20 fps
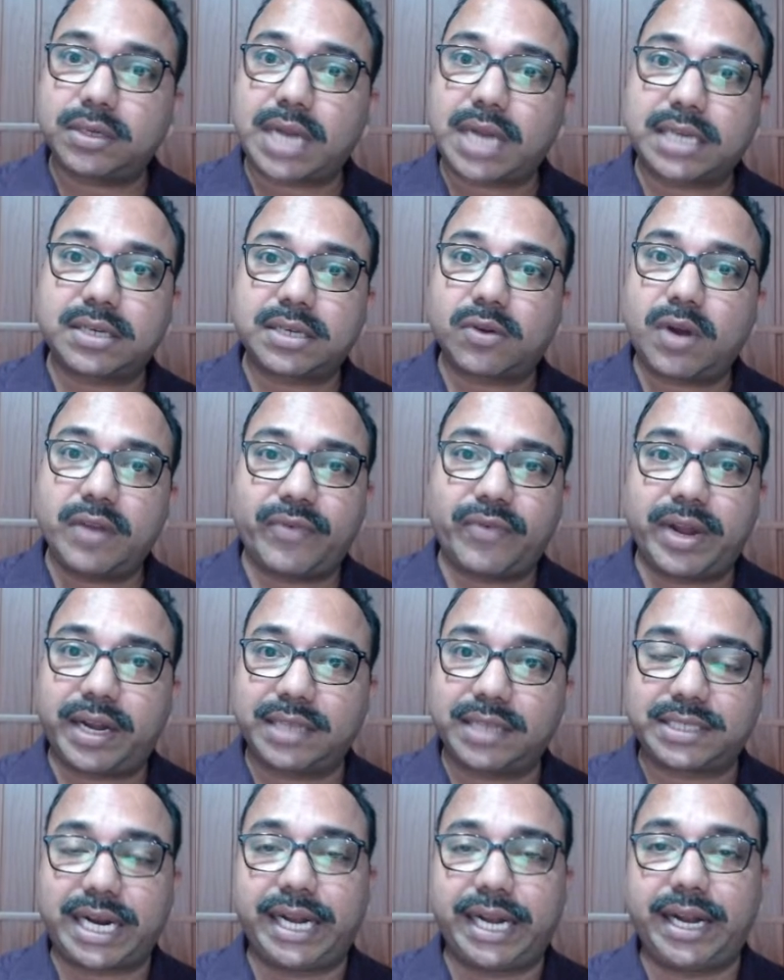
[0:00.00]
or National Qualifier
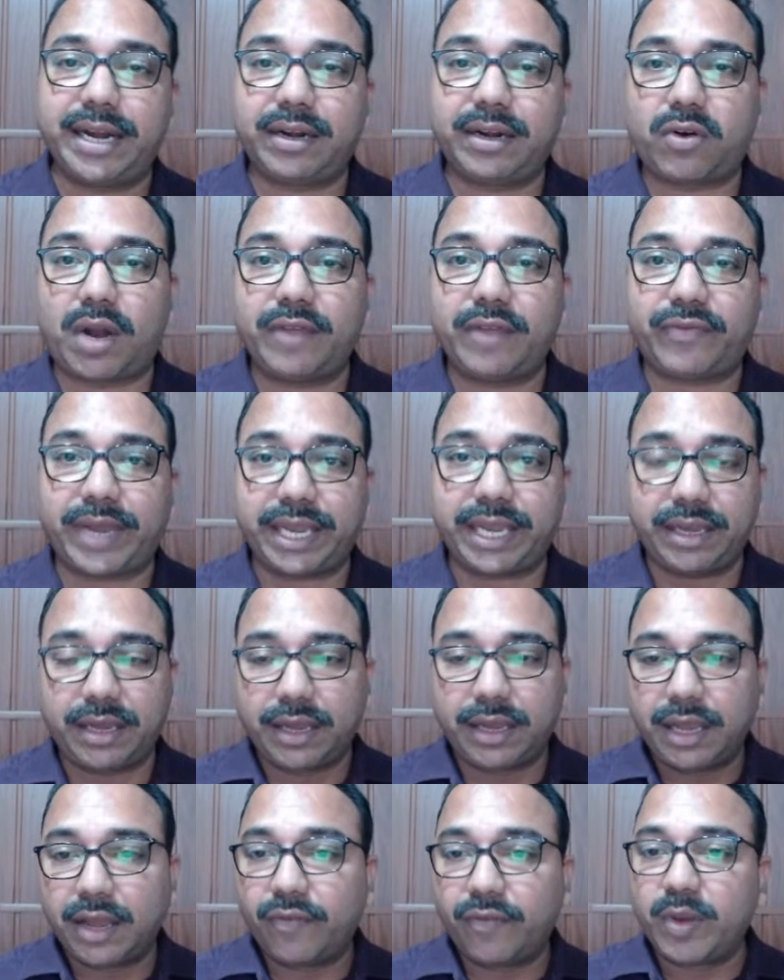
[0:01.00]
Test, I didn't qualify.
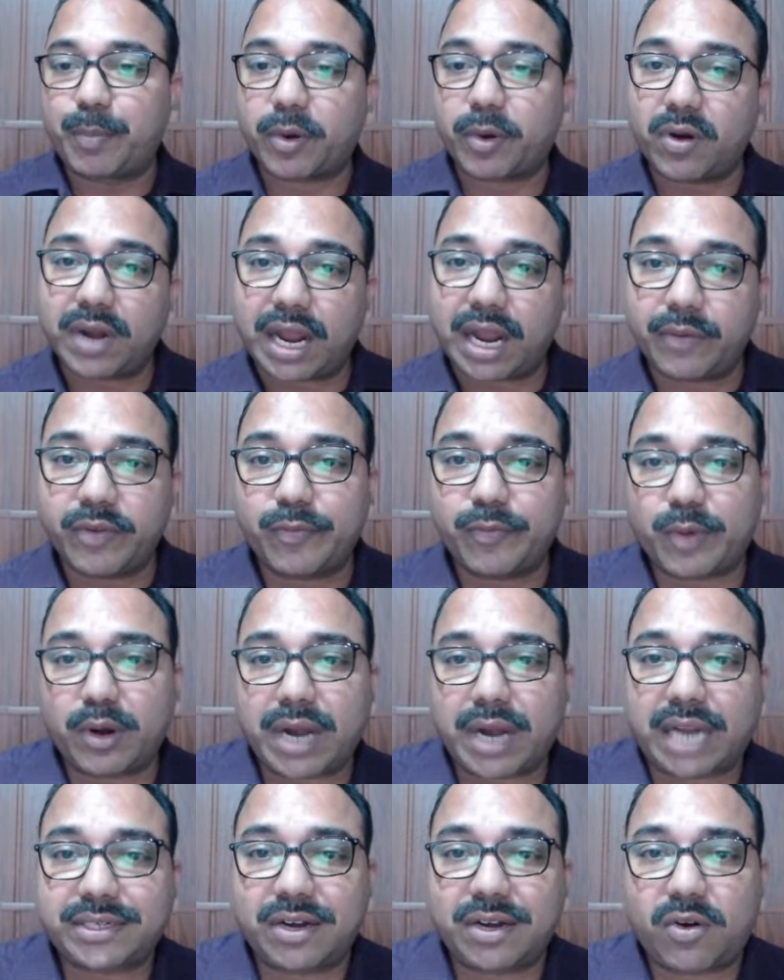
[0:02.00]
Wipro
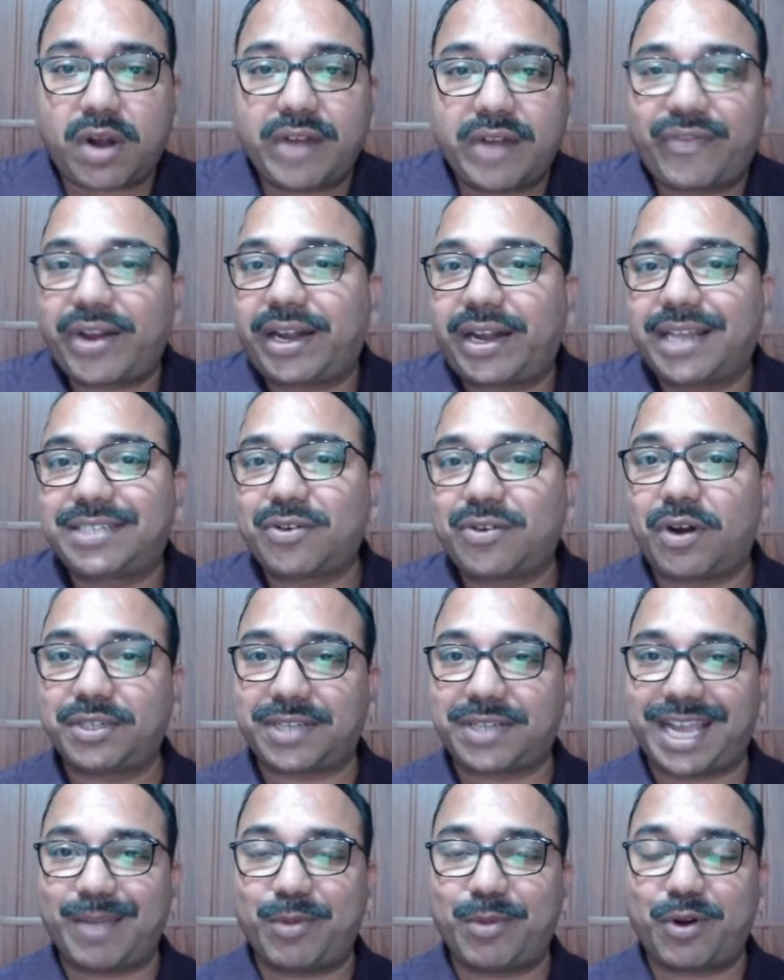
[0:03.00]
National Qualifier Test
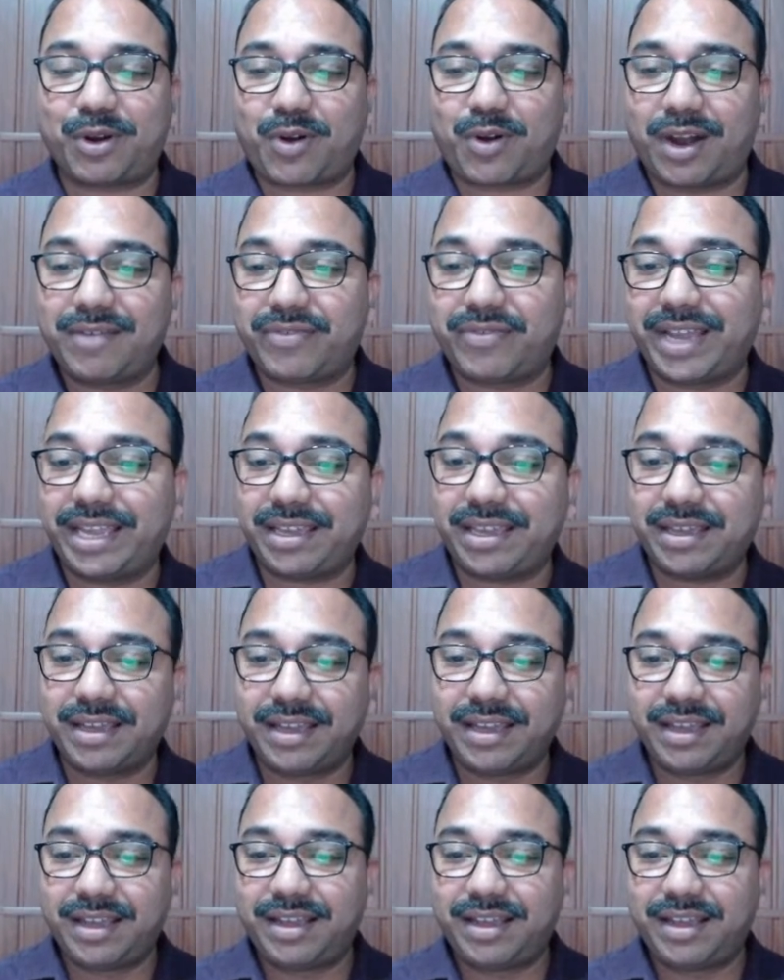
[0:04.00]
also, I am not qualifying.